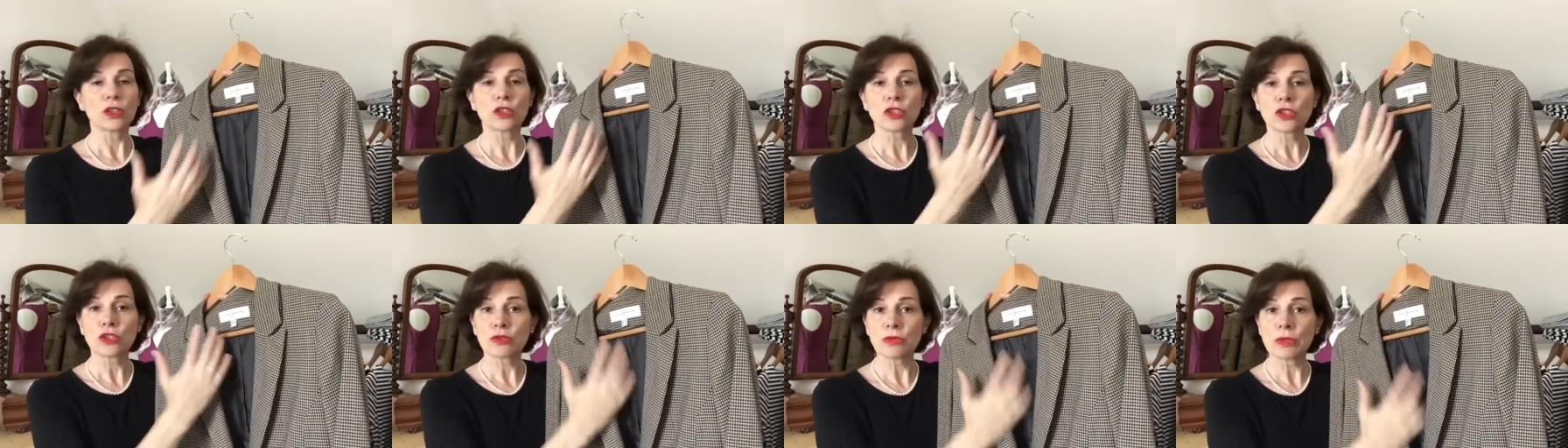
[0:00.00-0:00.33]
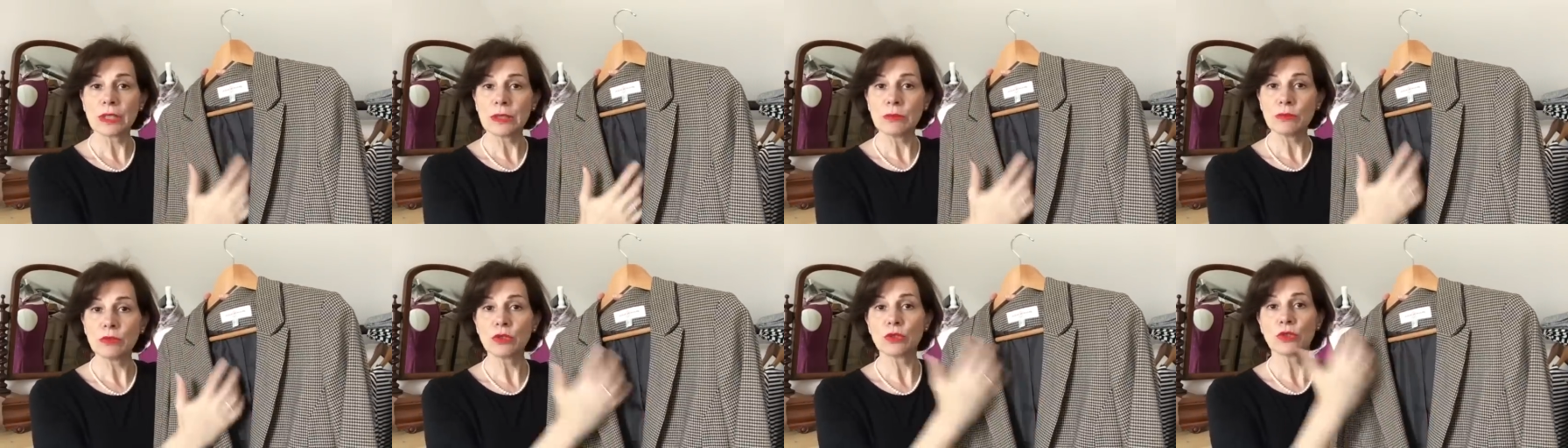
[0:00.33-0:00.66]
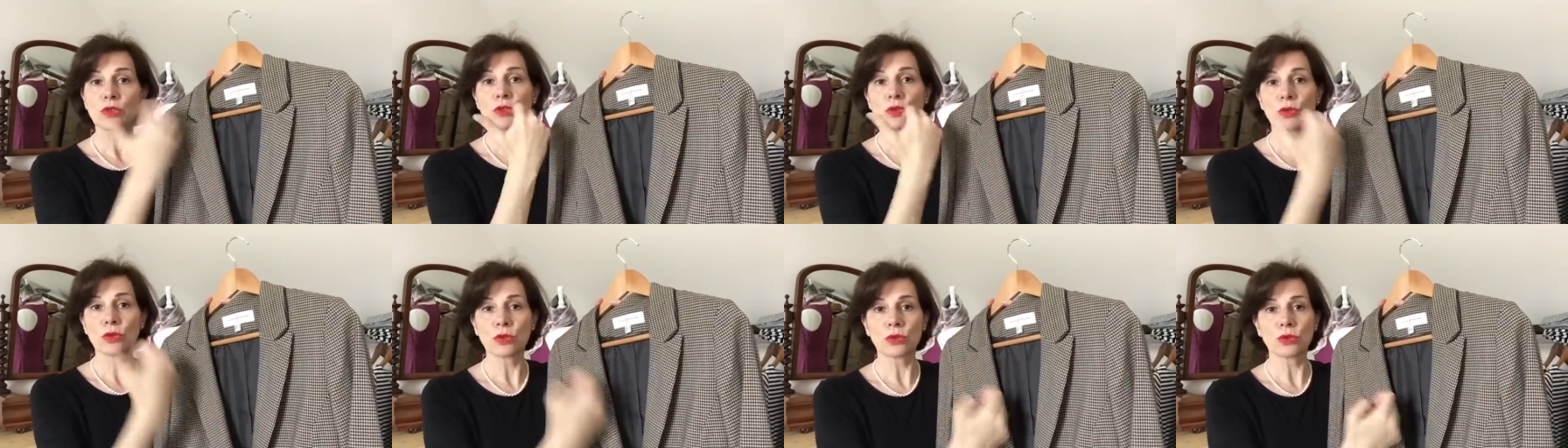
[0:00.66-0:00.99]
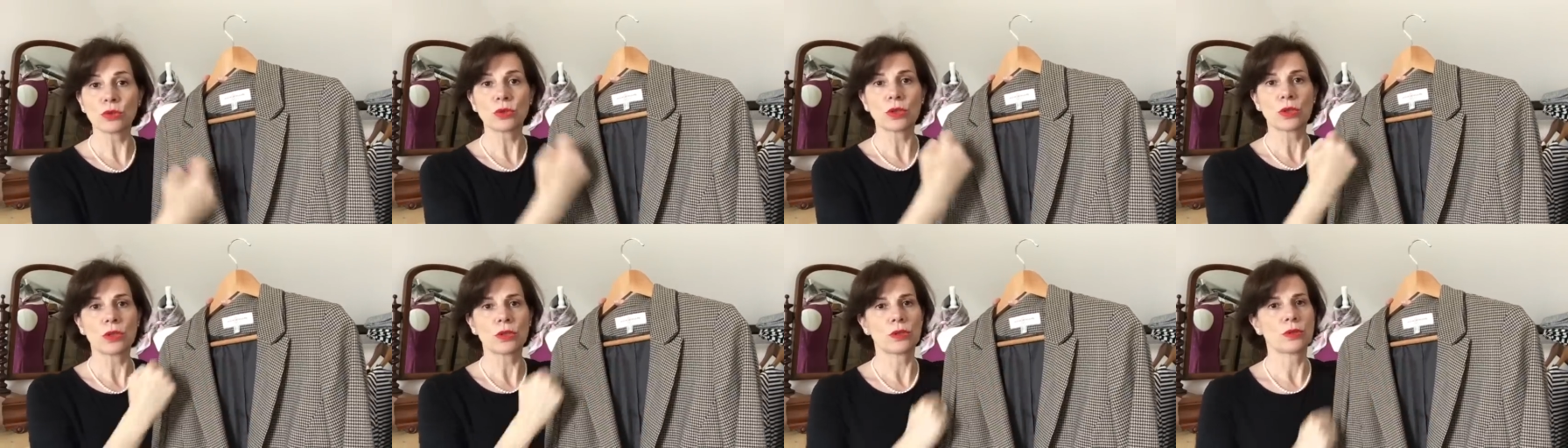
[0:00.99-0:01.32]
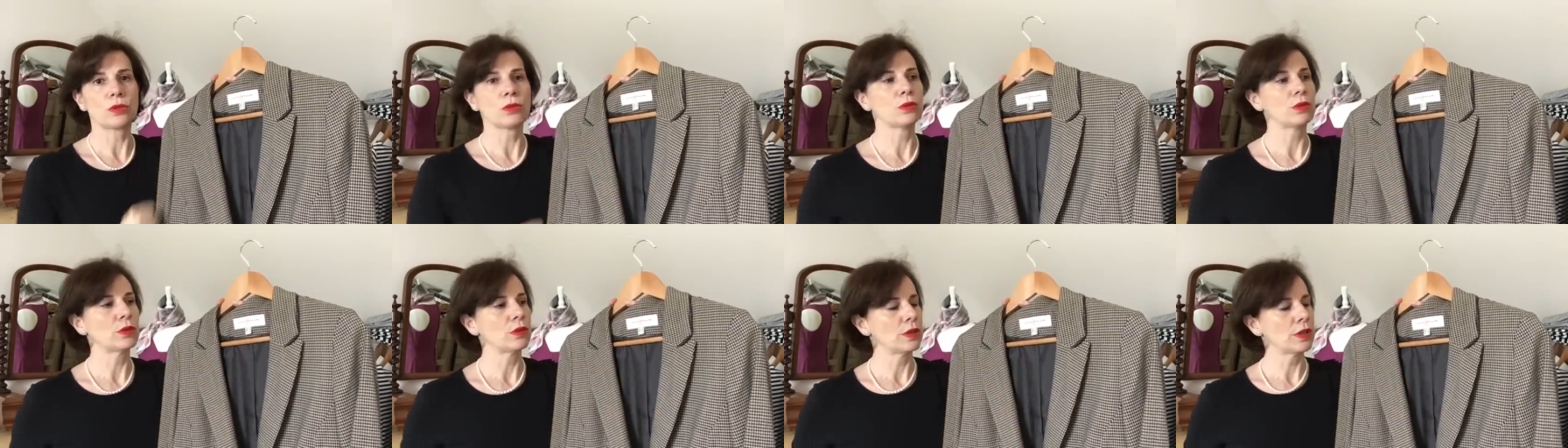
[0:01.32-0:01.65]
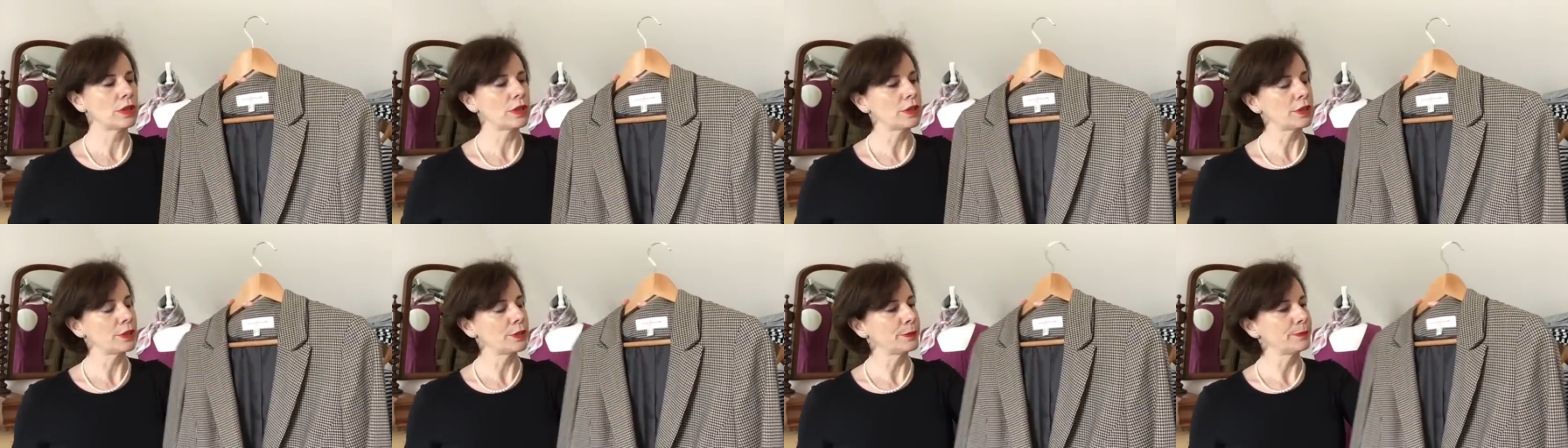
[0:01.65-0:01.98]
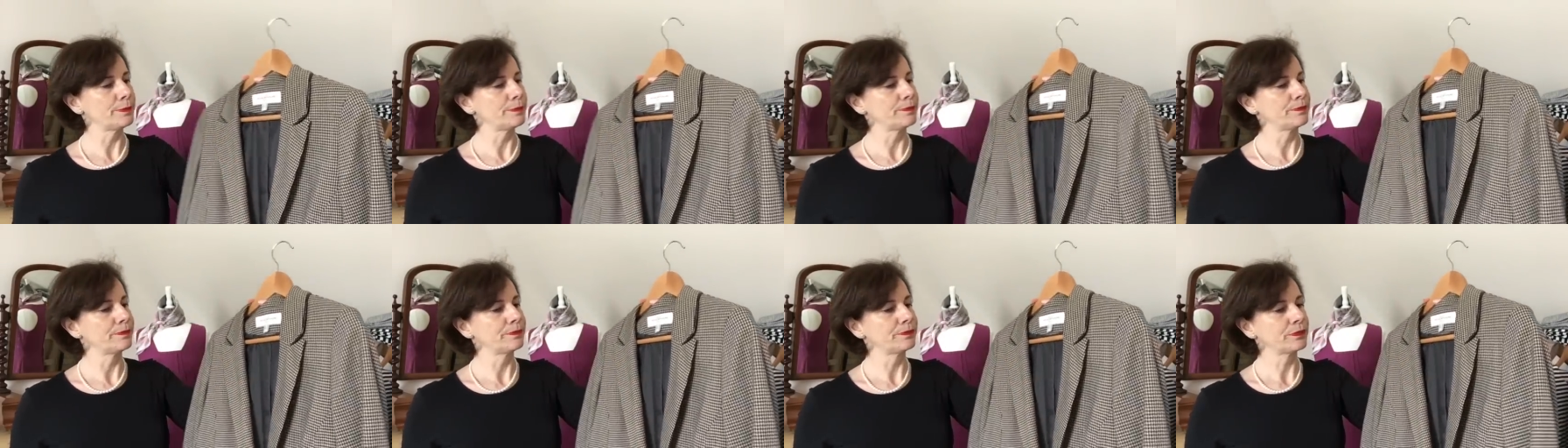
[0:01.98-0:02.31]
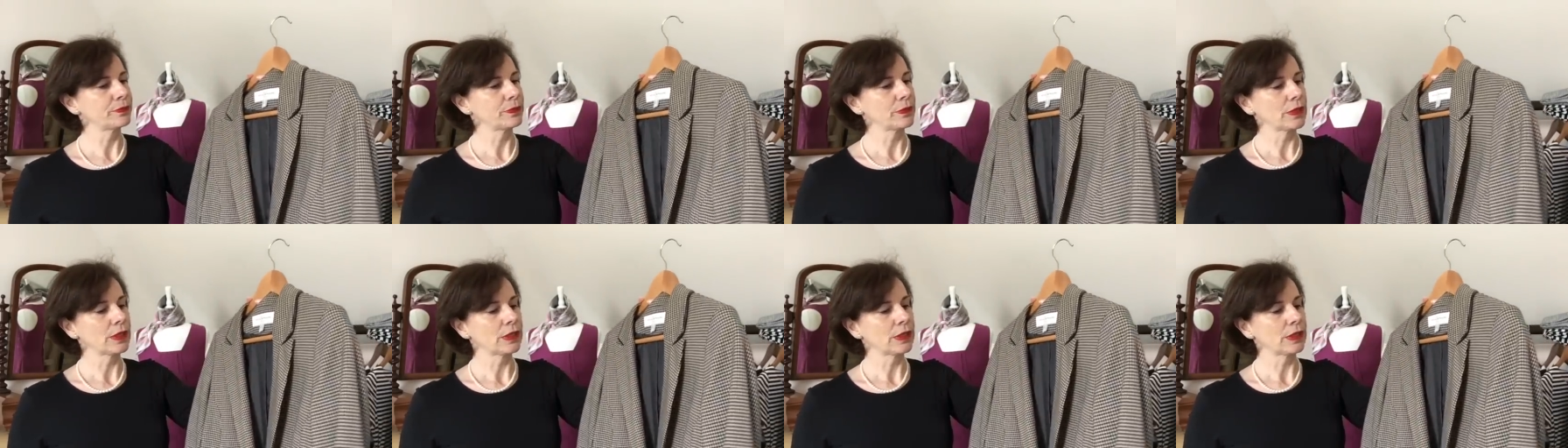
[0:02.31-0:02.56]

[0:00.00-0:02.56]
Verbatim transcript: cream neutral or, um,